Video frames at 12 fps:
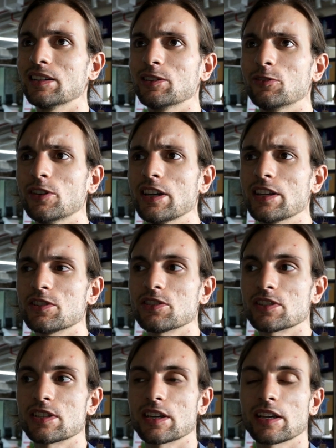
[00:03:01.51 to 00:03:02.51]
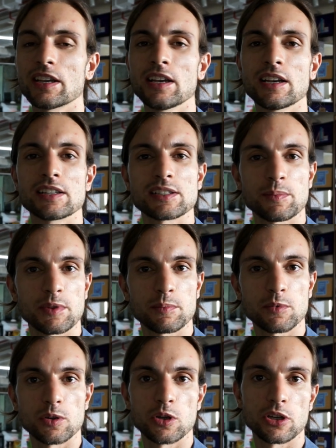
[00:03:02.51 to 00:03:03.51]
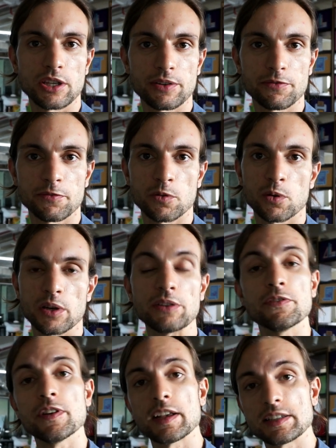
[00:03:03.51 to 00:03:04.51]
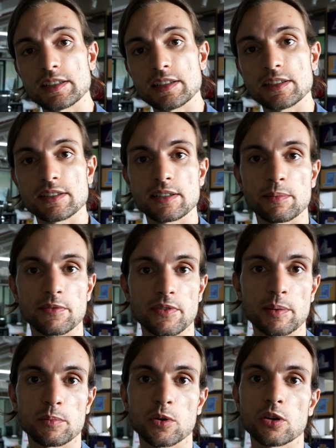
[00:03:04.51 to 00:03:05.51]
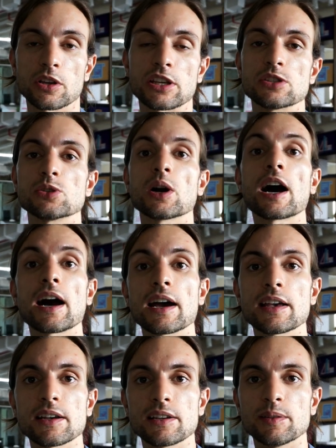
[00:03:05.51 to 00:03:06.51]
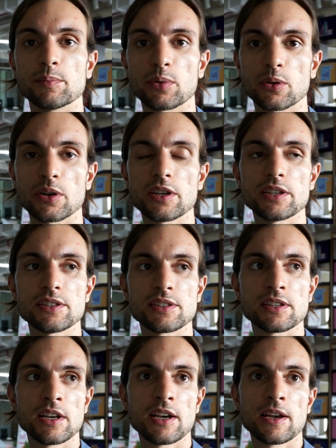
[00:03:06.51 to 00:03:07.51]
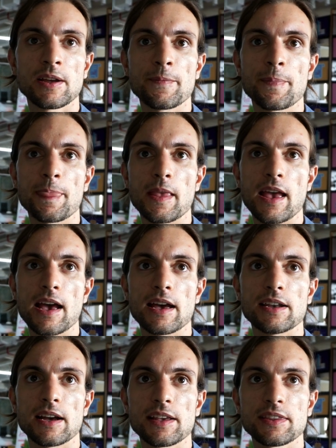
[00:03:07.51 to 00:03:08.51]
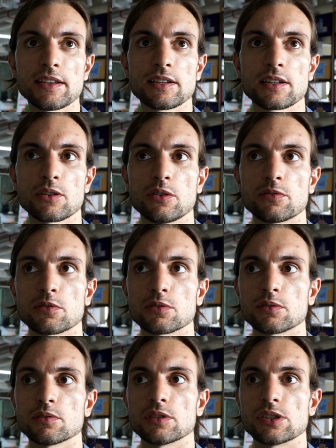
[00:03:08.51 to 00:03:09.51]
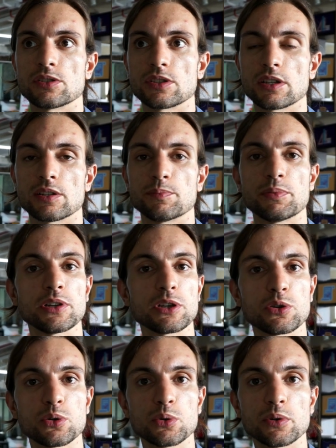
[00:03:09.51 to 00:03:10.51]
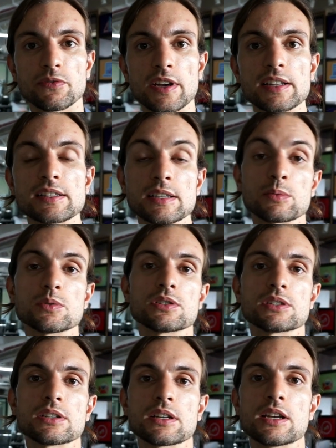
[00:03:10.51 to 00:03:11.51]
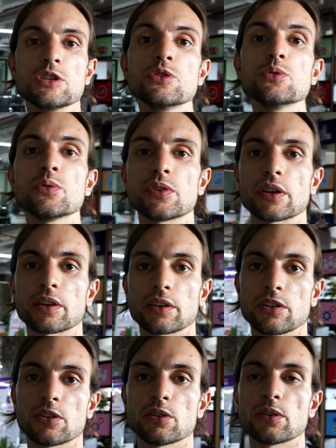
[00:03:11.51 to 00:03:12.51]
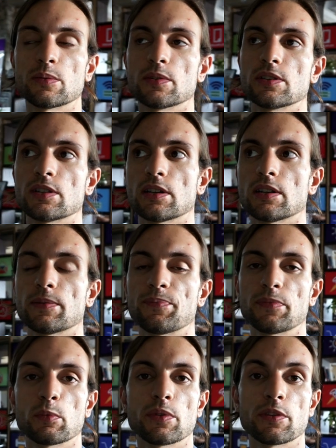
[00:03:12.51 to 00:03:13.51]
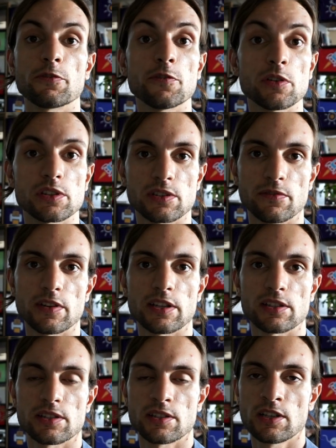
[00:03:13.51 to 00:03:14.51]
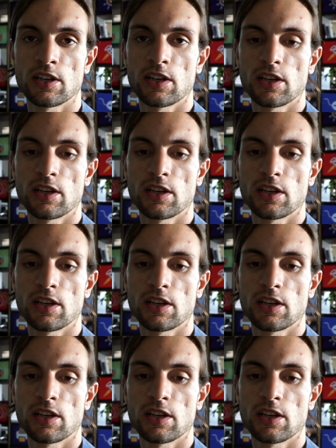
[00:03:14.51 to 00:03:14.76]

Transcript: Really interesting. Some of them were looking for investors, some of them were looking to hire employees. And I think overall it was a pretty cool event. It was a new thing, you know, it was the first event